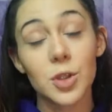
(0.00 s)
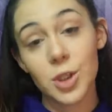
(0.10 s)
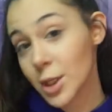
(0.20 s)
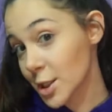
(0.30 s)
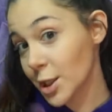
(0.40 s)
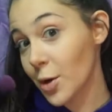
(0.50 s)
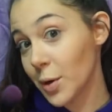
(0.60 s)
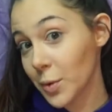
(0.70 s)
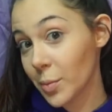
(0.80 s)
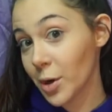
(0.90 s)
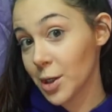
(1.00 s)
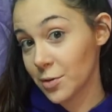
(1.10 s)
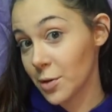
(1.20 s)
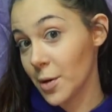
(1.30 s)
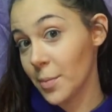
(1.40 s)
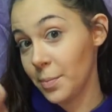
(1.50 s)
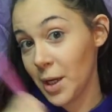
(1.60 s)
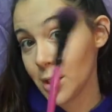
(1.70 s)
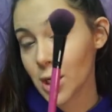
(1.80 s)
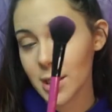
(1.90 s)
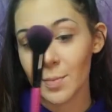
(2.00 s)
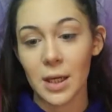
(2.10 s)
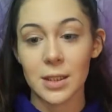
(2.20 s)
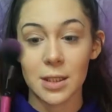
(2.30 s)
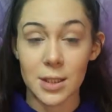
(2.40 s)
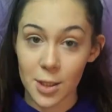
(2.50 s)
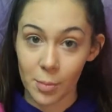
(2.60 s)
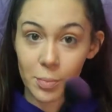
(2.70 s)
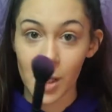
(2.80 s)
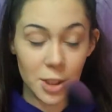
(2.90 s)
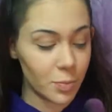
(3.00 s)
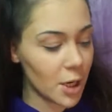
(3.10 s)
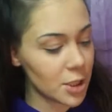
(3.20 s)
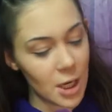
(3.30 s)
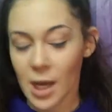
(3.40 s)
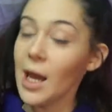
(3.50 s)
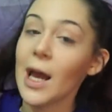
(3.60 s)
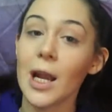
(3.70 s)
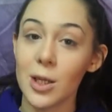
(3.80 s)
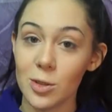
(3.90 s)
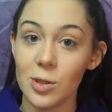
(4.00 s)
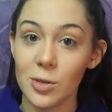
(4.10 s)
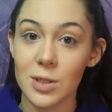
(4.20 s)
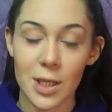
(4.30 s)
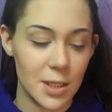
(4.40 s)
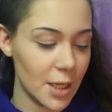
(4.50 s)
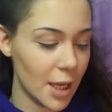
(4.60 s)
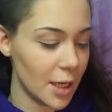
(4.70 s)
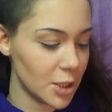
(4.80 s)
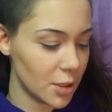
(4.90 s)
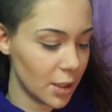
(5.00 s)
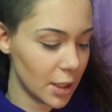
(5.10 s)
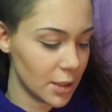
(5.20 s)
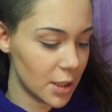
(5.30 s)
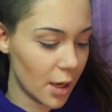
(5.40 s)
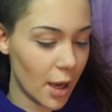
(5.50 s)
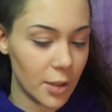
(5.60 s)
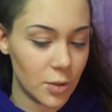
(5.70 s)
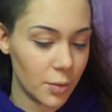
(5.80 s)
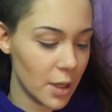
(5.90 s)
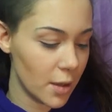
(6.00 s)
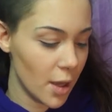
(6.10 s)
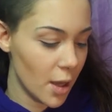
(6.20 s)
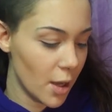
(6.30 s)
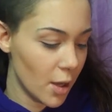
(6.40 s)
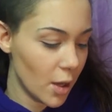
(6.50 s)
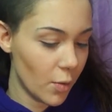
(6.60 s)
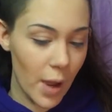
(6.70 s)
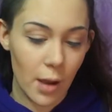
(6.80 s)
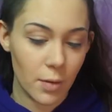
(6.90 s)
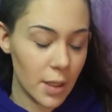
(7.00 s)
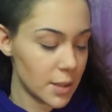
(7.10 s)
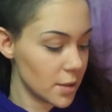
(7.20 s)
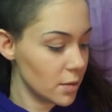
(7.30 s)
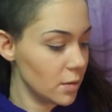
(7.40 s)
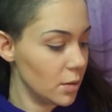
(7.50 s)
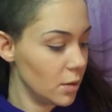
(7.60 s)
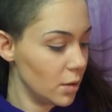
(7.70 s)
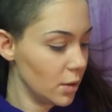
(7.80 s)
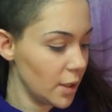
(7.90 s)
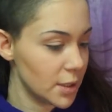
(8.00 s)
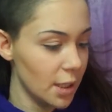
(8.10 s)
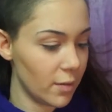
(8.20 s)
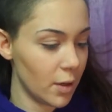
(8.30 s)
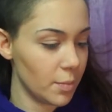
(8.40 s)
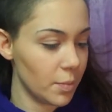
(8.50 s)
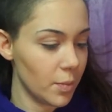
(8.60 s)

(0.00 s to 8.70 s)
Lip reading: Just gonna go in with a brush from BH Cosmetics. It's their blush brush, and I do use this occasionally to contour with. Wow, that's giving up.